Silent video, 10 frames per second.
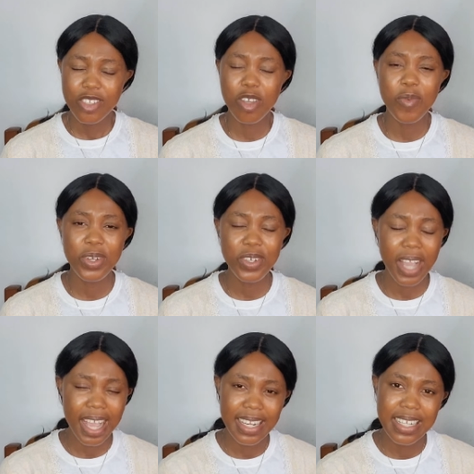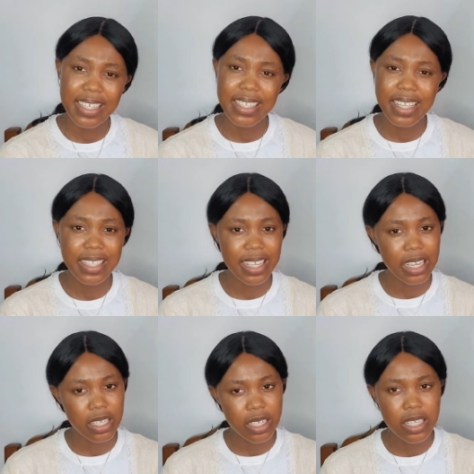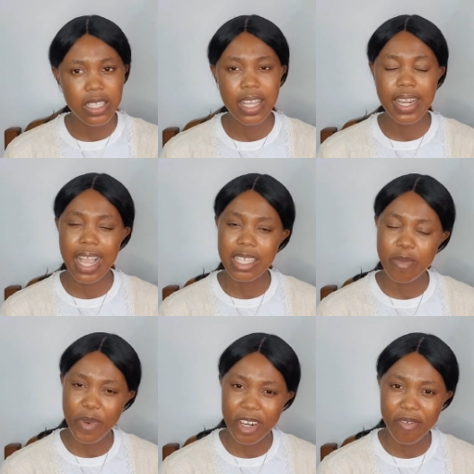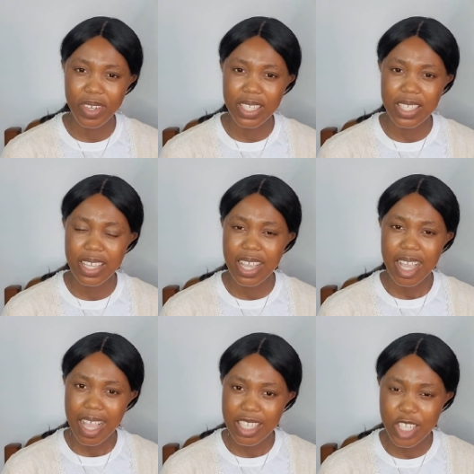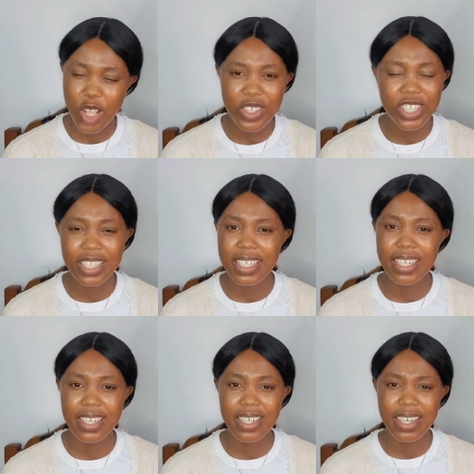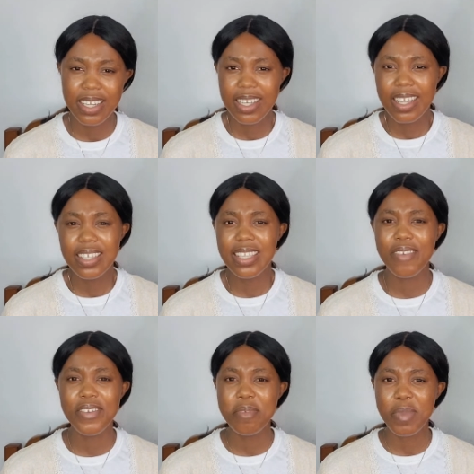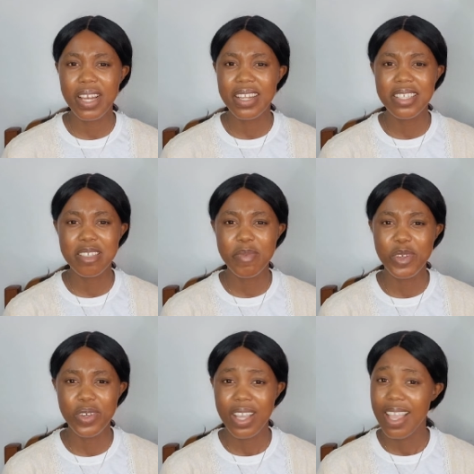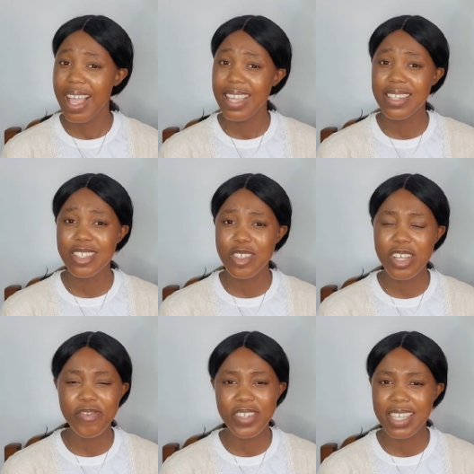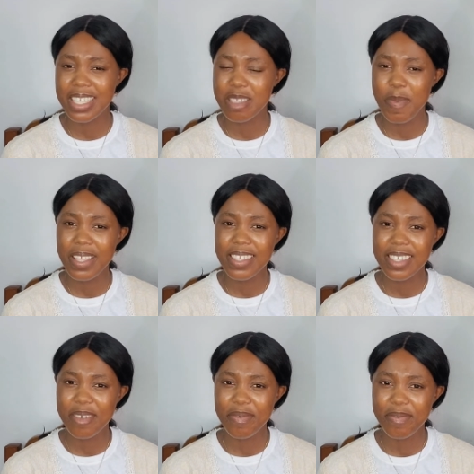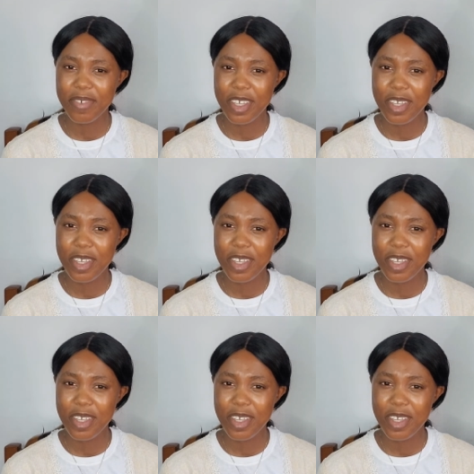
someone who had these things listed as breakfast, as lunch and dinner is having a balanced meal and it's not even expensive.